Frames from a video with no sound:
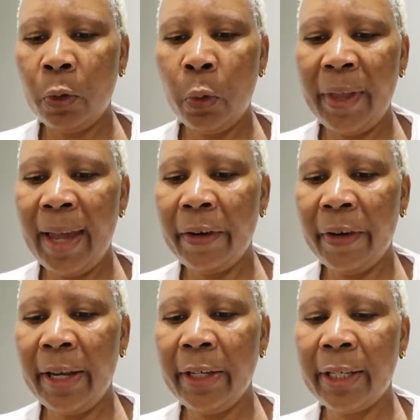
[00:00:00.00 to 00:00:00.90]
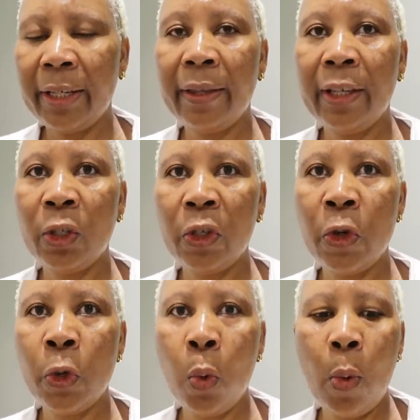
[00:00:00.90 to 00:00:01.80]
to their range, this
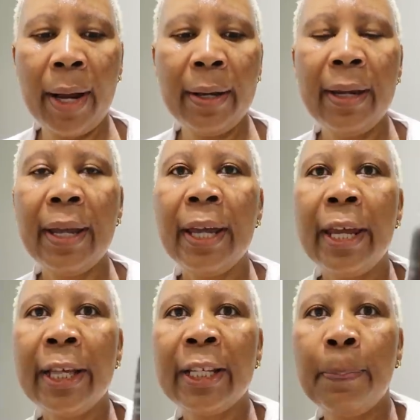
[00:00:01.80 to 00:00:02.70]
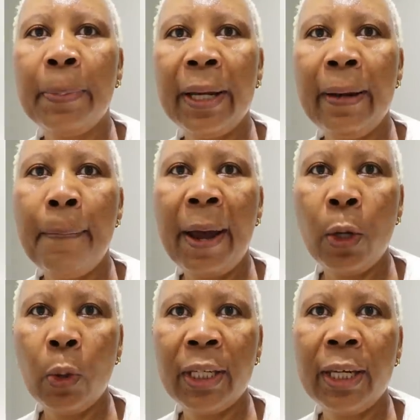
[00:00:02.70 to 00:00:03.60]
new one. It's
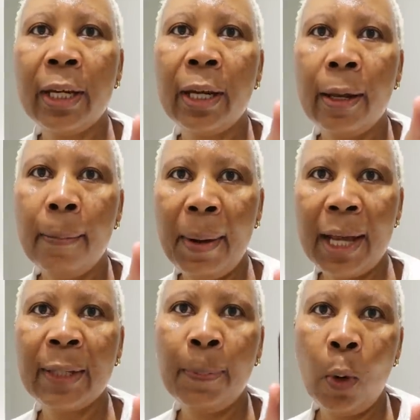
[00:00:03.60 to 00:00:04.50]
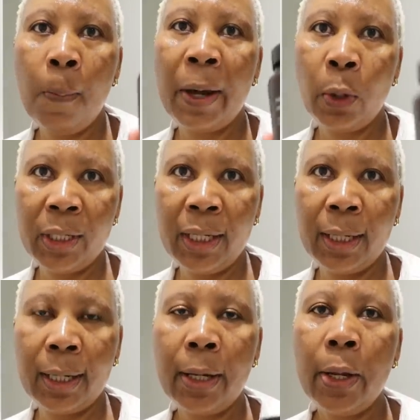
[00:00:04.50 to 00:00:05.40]
prebiotic plus
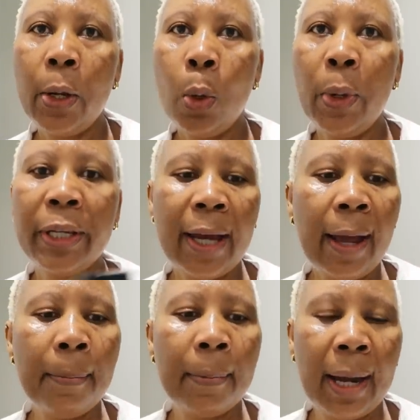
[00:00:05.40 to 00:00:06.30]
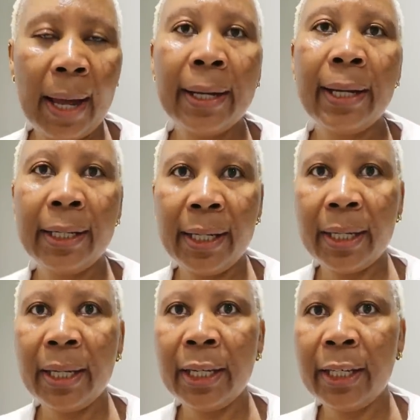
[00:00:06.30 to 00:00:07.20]
probiotic, which I'm currently
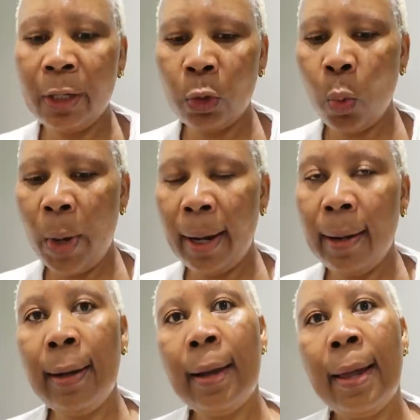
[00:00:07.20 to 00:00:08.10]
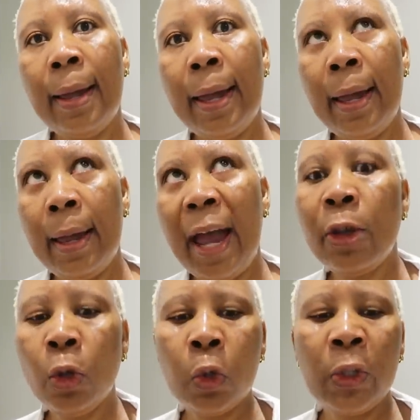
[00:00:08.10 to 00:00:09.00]
taking it as well.
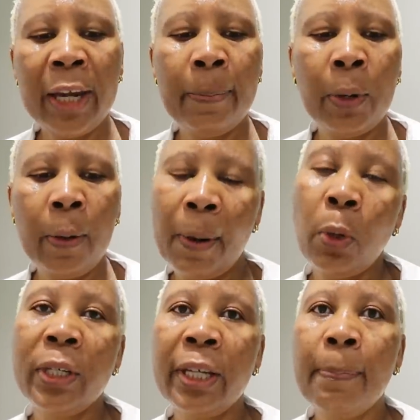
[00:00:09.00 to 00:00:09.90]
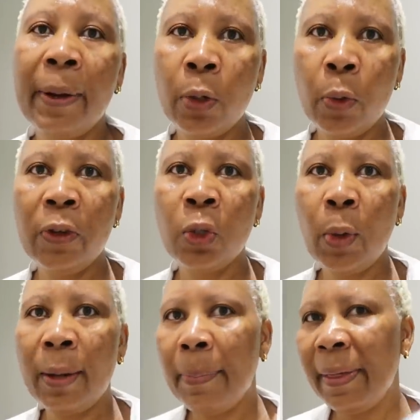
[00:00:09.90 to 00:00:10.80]
I used to take probiotic, but not this
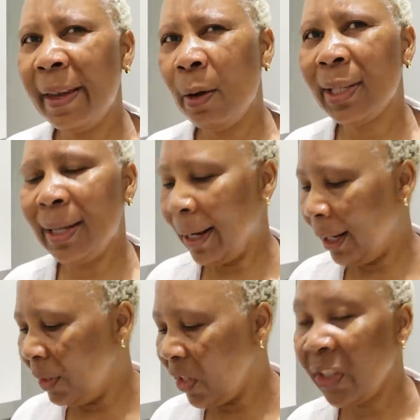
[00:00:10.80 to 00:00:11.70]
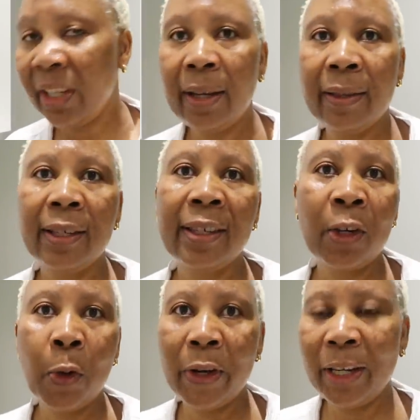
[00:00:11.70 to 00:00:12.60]
one. But then I was like, let me just take this
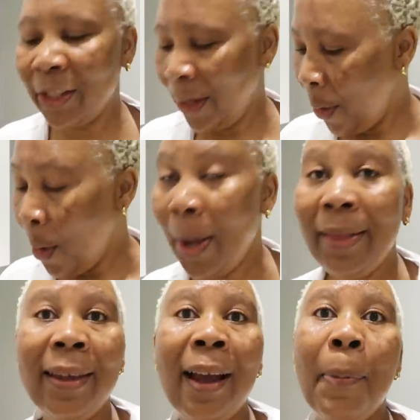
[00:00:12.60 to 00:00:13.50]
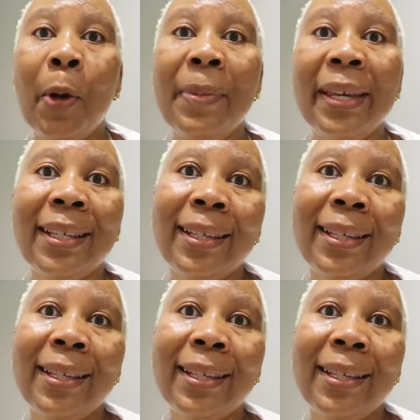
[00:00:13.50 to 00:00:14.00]
Kick Orange. One thing about Mmule